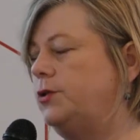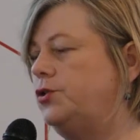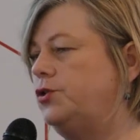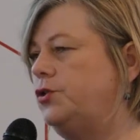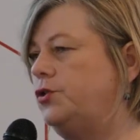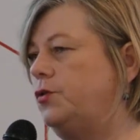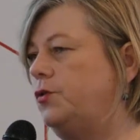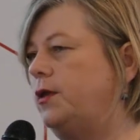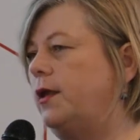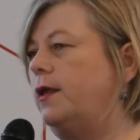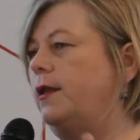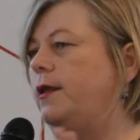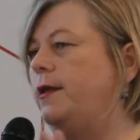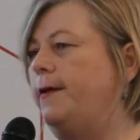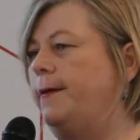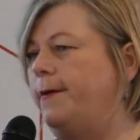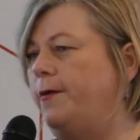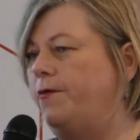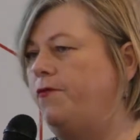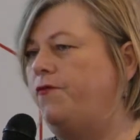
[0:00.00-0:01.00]
So you can
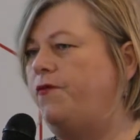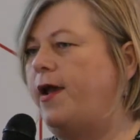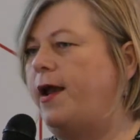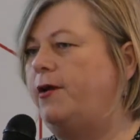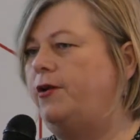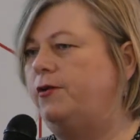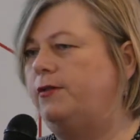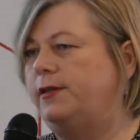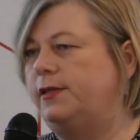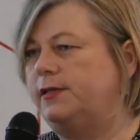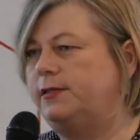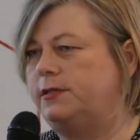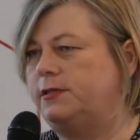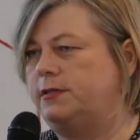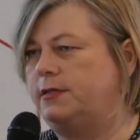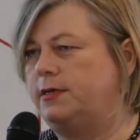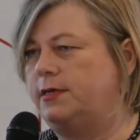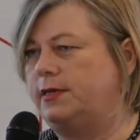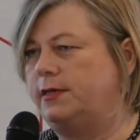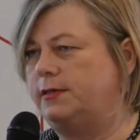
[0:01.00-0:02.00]
vary
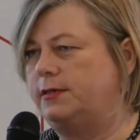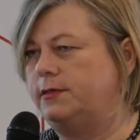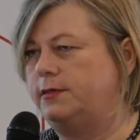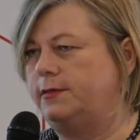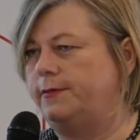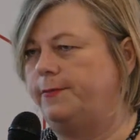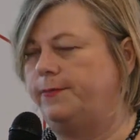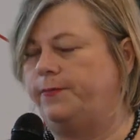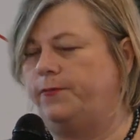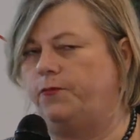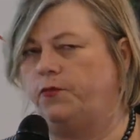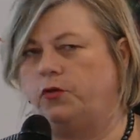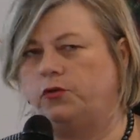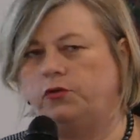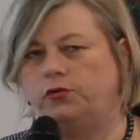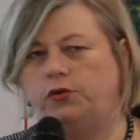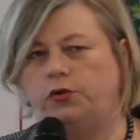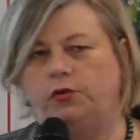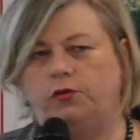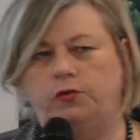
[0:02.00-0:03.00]
these things.
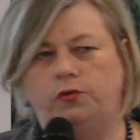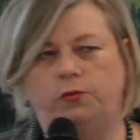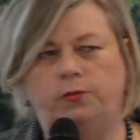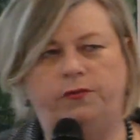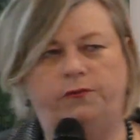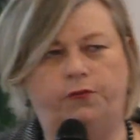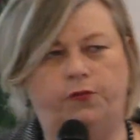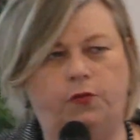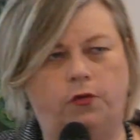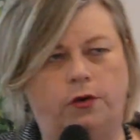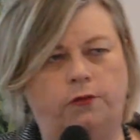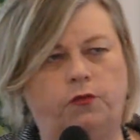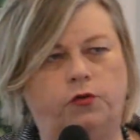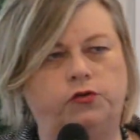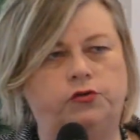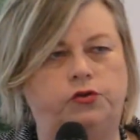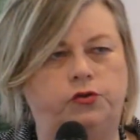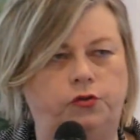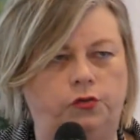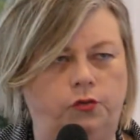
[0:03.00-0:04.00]
What do you do before?
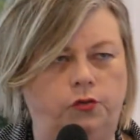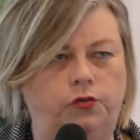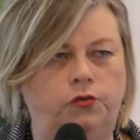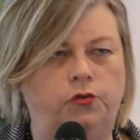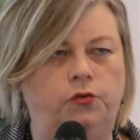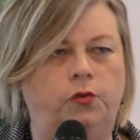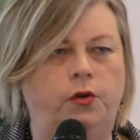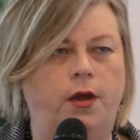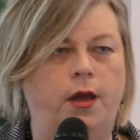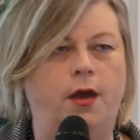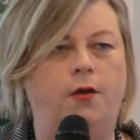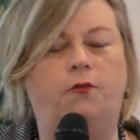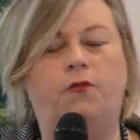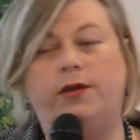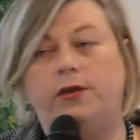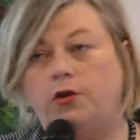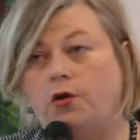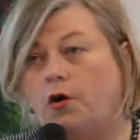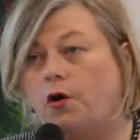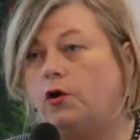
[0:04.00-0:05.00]
What do you do
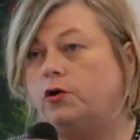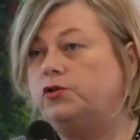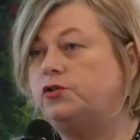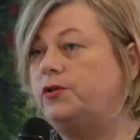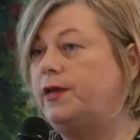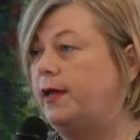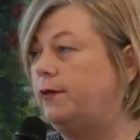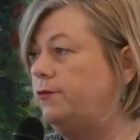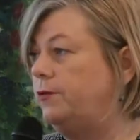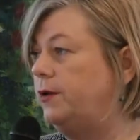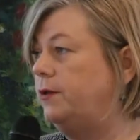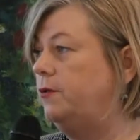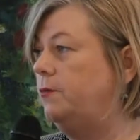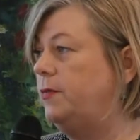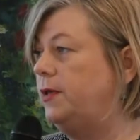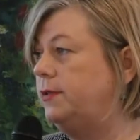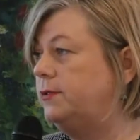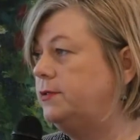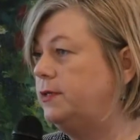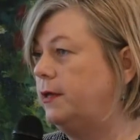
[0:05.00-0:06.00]
when you are together in the
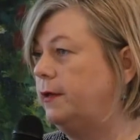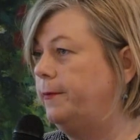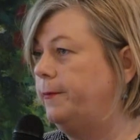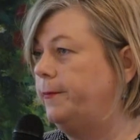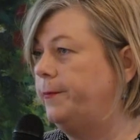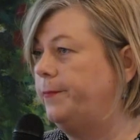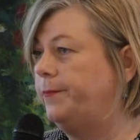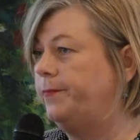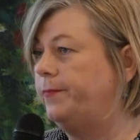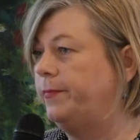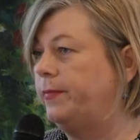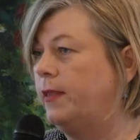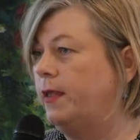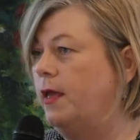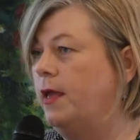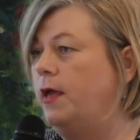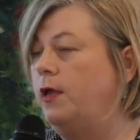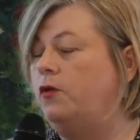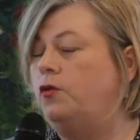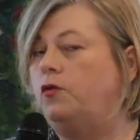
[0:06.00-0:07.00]
meeting?
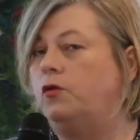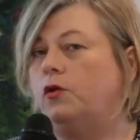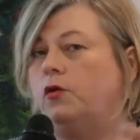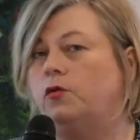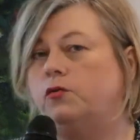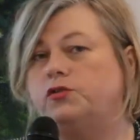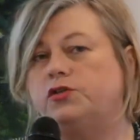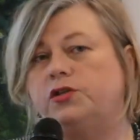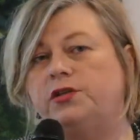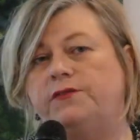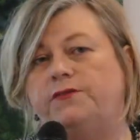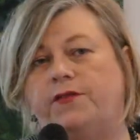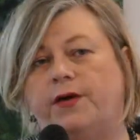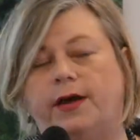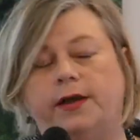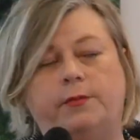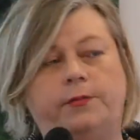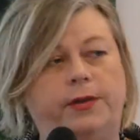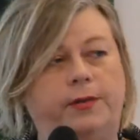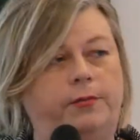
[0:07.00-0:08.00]
You can also
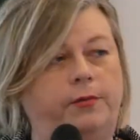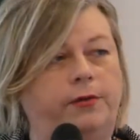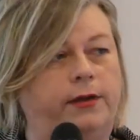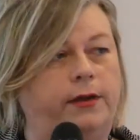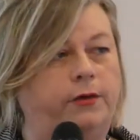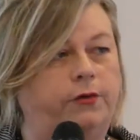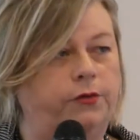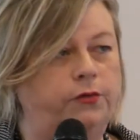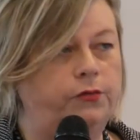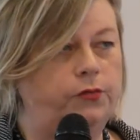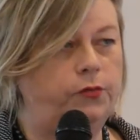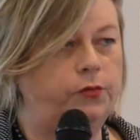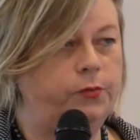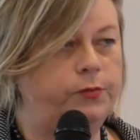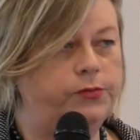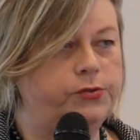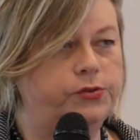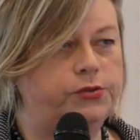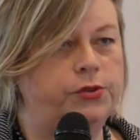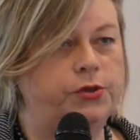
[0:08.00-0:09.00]
divide people in
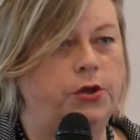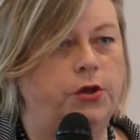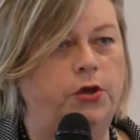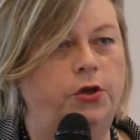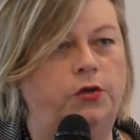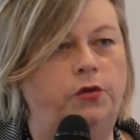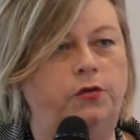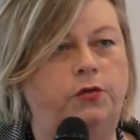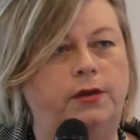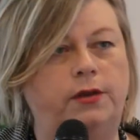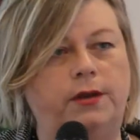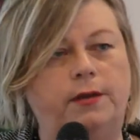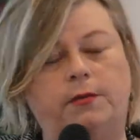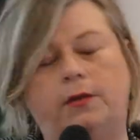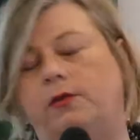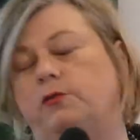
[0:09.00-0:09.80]
groups. You can